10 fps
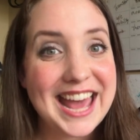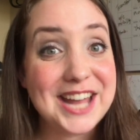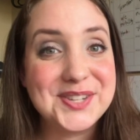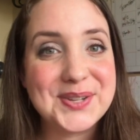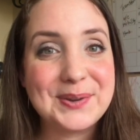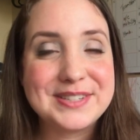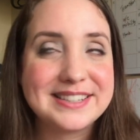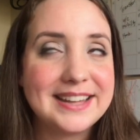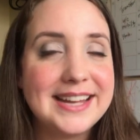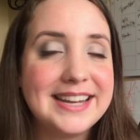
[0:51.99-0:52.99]
And so I was
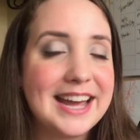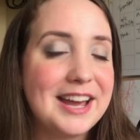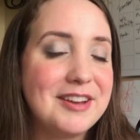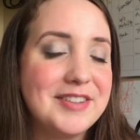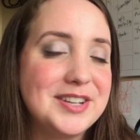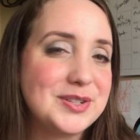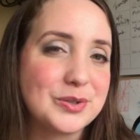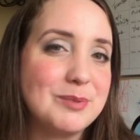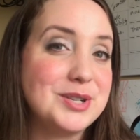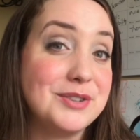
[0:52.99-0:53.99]
glad to have a
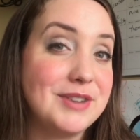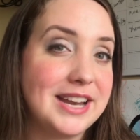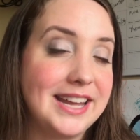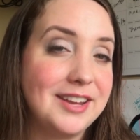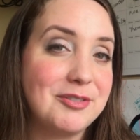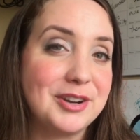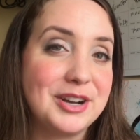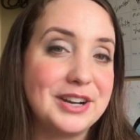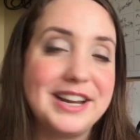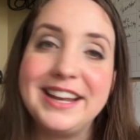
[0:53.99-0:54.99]
description ready for
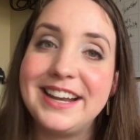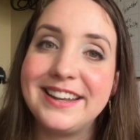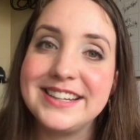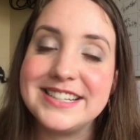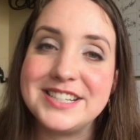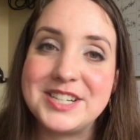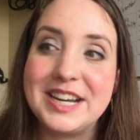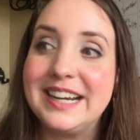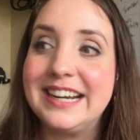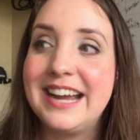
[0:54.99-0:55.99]
her, and I'd like to
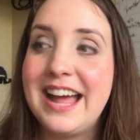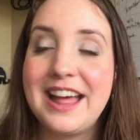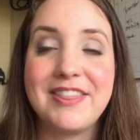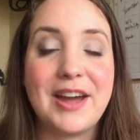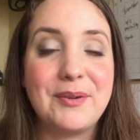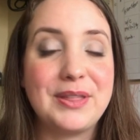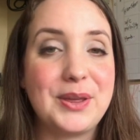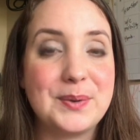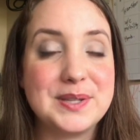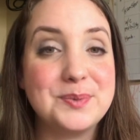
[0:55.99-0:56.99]
share that with
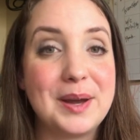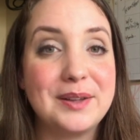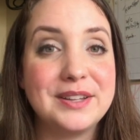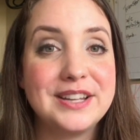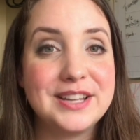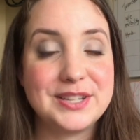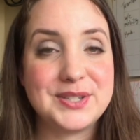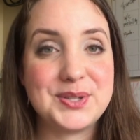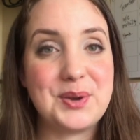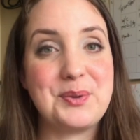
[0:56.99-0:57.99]
you as well.
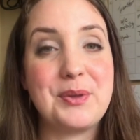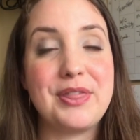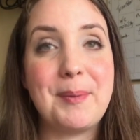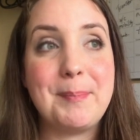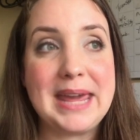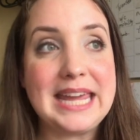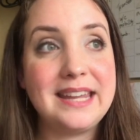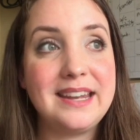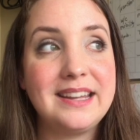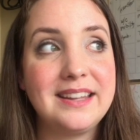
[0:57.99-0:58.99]
So the
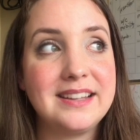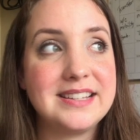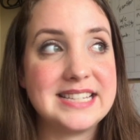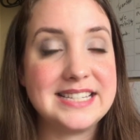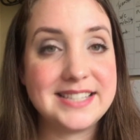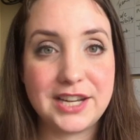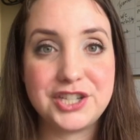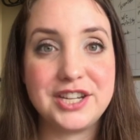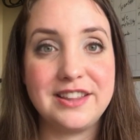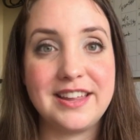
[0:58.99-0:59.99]
main
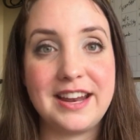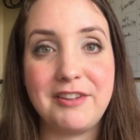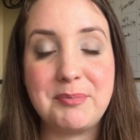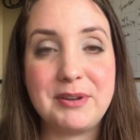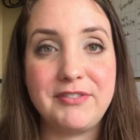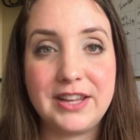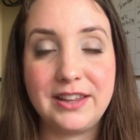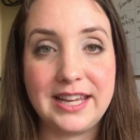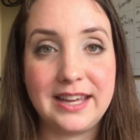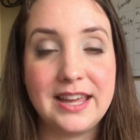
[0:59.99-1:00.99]
sensation that I've been
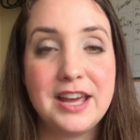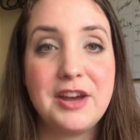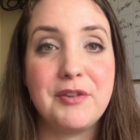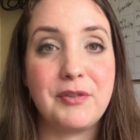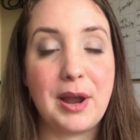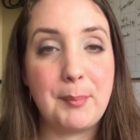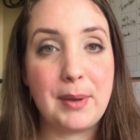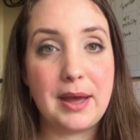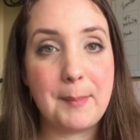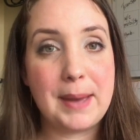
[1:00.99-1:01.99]
feeling
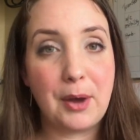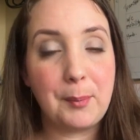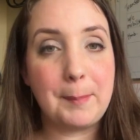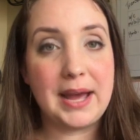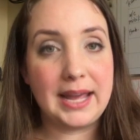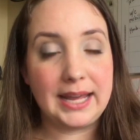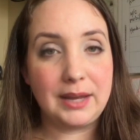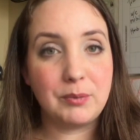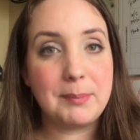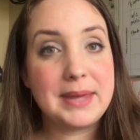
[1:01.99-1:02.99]
from about
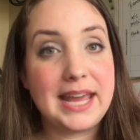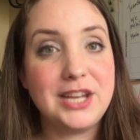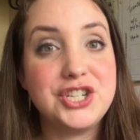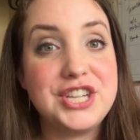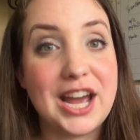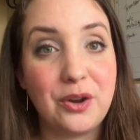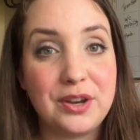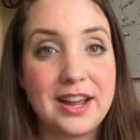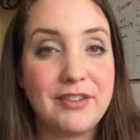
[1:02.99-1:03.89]
my rib cage down